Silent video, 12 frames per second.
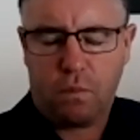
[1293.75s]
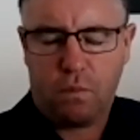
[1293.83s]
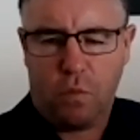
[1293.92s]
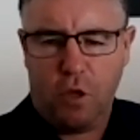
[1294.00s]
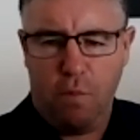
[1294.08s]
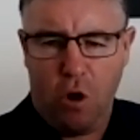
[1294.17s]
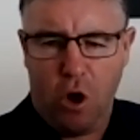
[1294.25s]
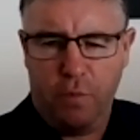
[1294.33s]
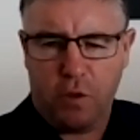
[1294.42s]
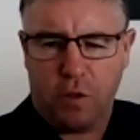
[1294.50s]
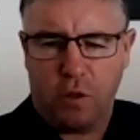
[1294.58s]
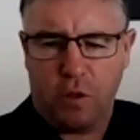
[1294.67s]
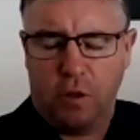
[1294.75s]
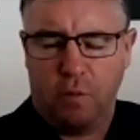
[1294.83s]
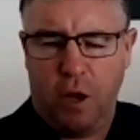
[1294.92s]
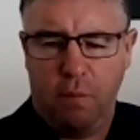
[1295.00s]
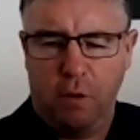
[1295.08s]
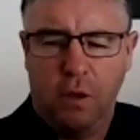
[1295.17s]
my business at the
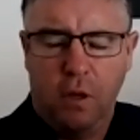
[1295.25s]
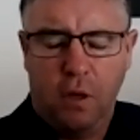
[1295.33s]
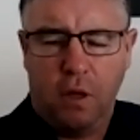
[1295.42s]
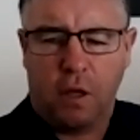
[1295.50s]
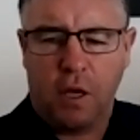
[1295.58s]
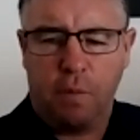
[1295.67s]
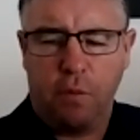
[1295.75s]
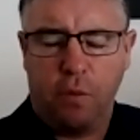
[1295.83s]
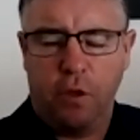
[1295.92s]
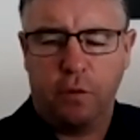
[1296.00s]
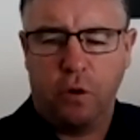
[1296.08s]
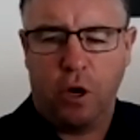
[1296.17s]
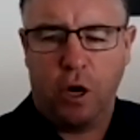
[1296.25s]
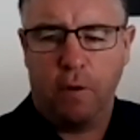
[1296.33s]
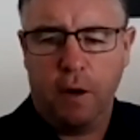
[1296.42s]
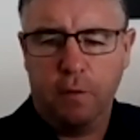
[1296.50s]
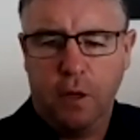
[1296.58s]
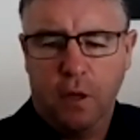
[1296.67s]
moment, and a couple that I
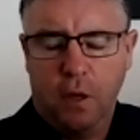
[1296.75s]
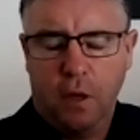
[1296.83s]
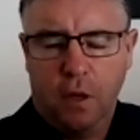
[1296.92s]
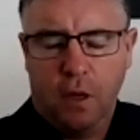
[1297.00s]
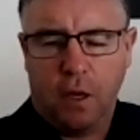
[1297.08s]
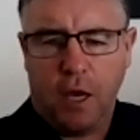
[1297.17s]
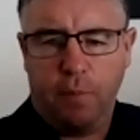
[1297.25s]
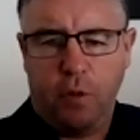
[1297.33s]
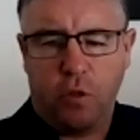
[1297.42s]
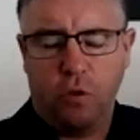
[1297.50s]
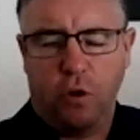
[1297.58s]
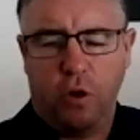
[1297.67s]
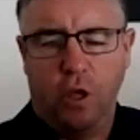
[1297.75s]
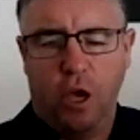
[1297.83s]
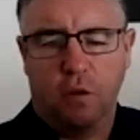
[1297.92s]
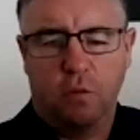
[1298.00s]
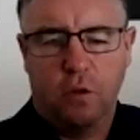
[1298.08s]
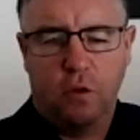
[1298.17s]
run. A couple of sort
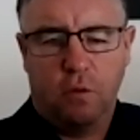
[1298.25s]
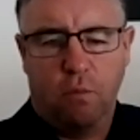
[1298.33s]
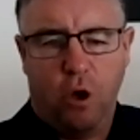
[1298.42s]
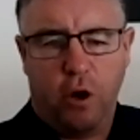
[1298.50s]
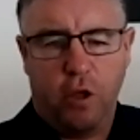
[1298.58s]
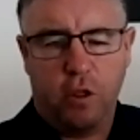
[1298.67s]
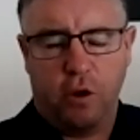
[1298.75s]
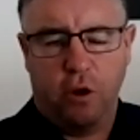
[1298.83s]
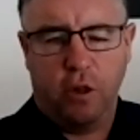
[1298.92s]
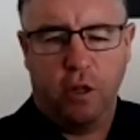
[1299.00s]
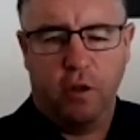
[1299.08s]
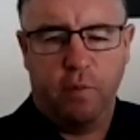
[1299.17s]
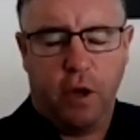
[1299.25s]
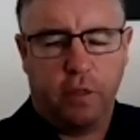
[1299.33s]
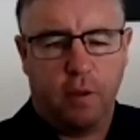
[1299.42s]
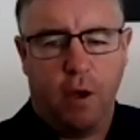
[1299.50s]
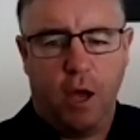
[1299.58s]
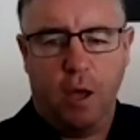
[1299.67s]
of mottos that I live by at
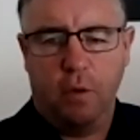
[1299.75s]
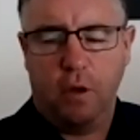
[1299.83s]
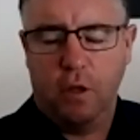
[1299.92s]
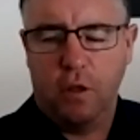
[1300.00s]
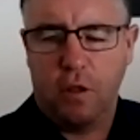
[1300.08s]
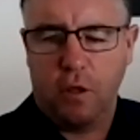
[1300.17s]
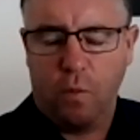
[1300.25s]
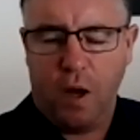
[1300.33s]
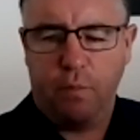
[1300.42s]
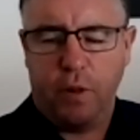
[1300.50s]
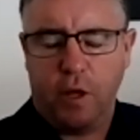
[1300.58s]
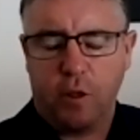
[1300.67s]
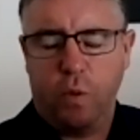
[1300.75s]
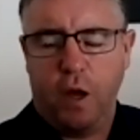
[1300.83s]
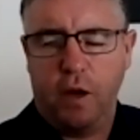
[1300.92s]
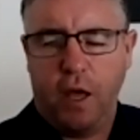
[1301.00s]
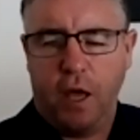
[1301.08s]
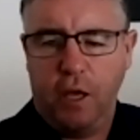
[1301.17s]
the moment is that 1 +
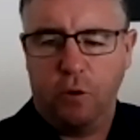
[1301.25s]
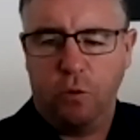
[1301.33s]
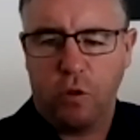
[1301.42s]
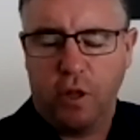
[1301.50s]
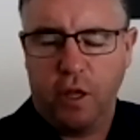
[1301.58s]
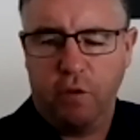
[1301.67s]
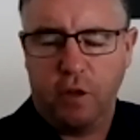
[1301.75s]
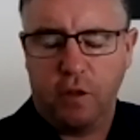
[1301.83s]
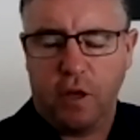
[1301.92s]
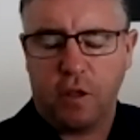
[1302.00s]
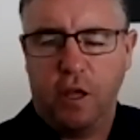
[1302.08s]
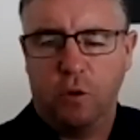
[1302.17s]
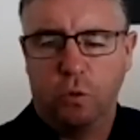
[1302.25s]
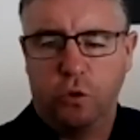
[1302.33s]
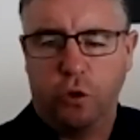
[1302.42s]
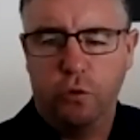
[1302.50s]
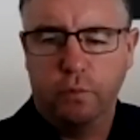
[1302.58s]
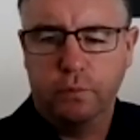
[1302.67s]
1 now equals 11. It doesn't equal
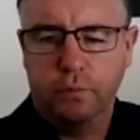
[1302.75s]
2.